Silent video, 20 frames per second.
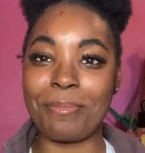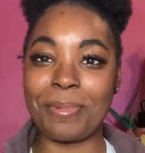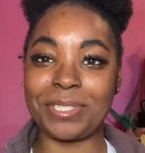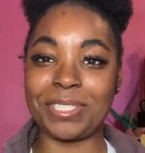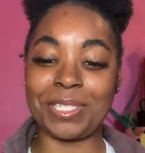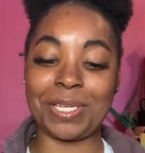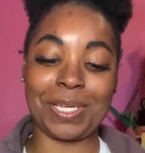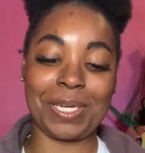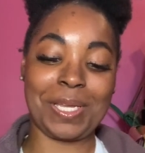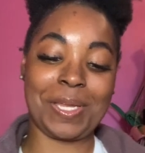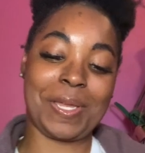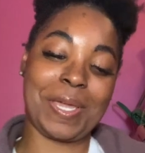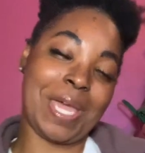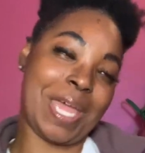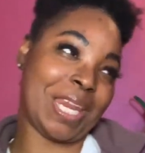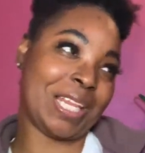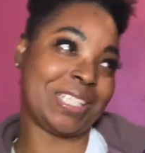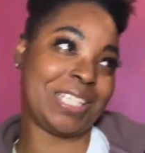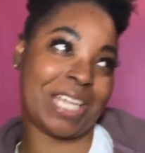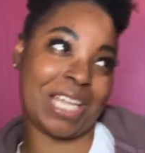we're just gonna go
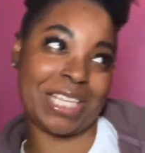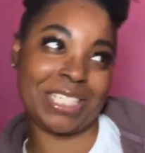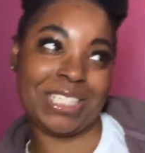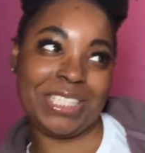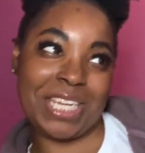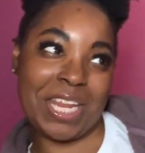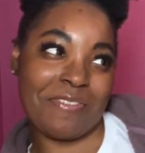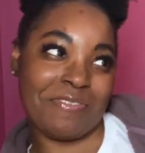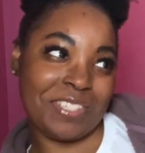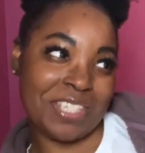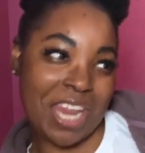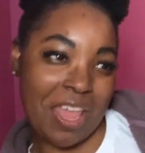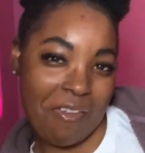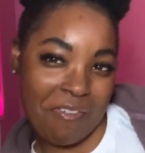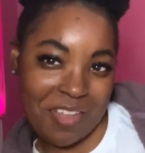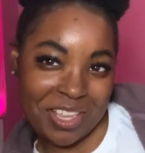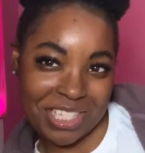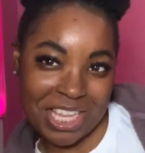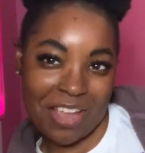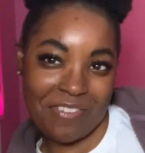ahead and take a sniff
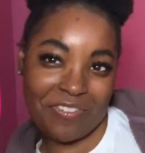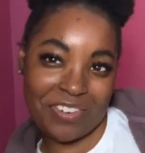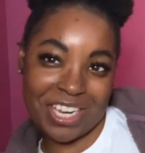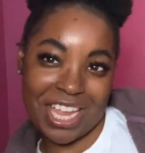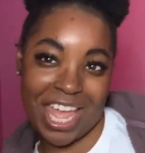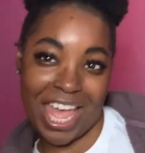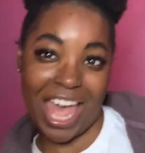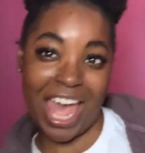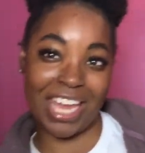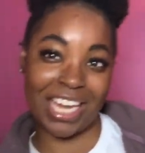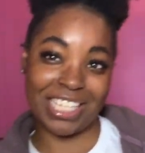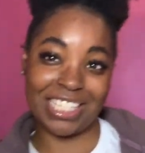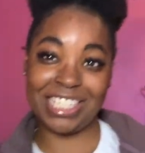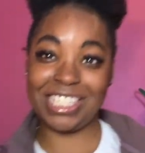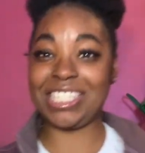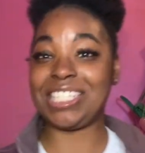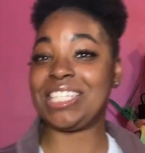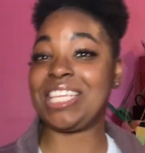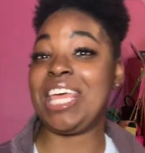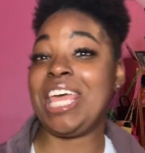because I forgot how this
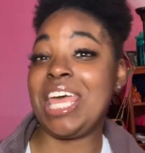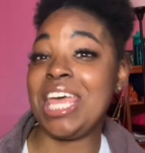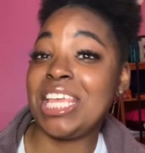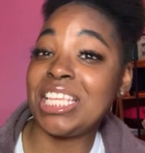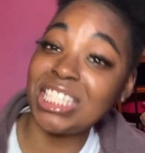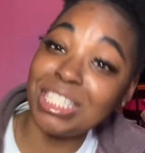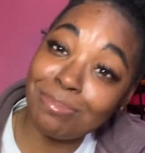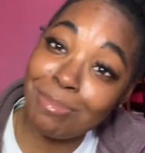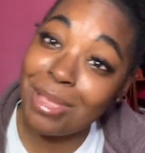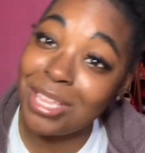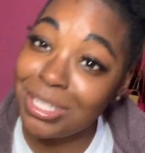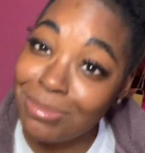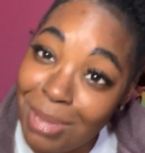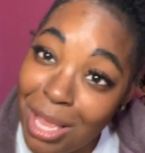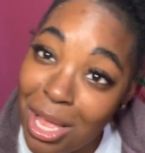smell.